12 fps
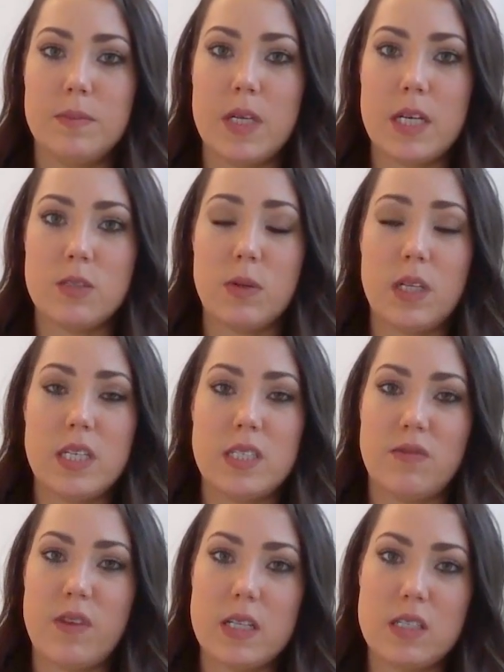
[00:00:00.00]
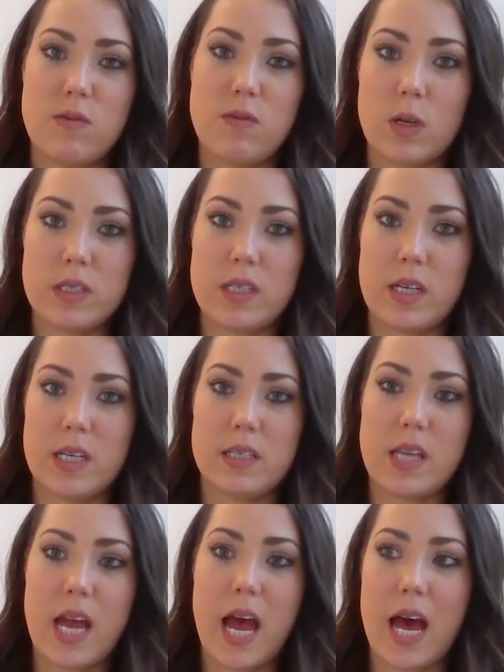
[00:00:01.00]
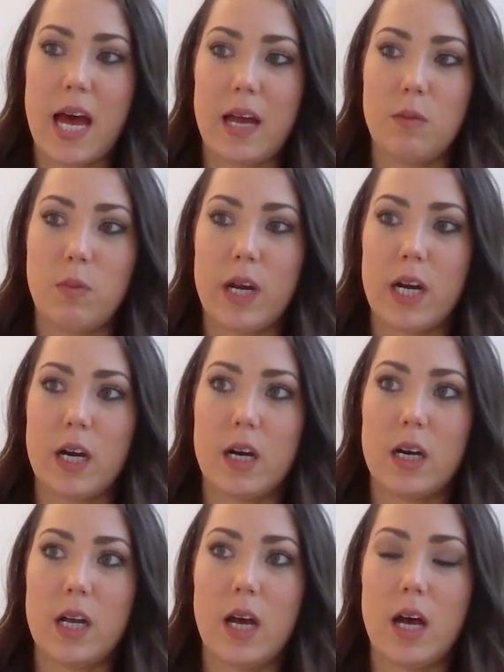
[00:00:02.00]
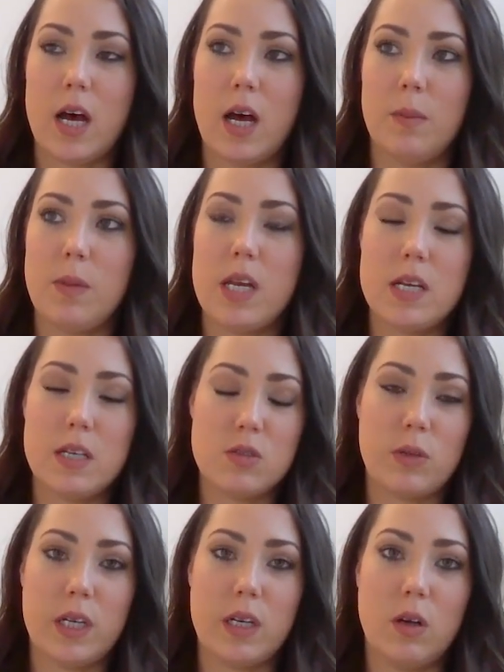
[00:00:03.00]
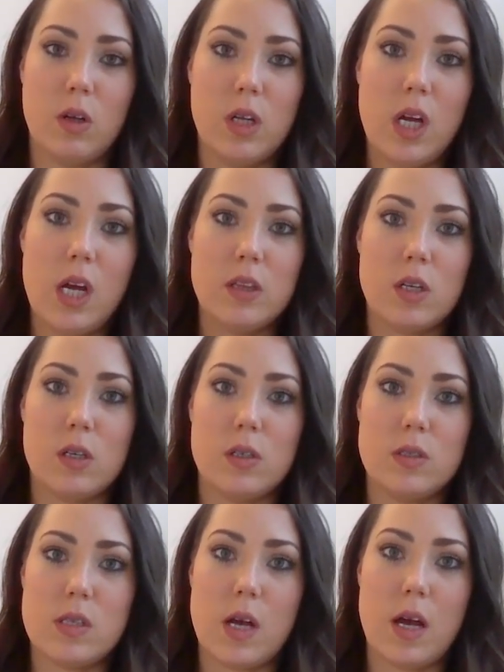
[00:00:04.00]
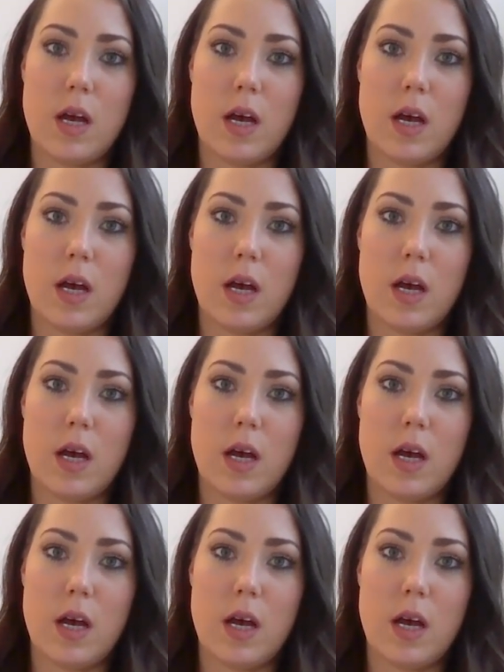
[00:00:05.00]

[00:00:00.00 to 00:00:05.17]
Israeli Defense Forces had, where in Israel there is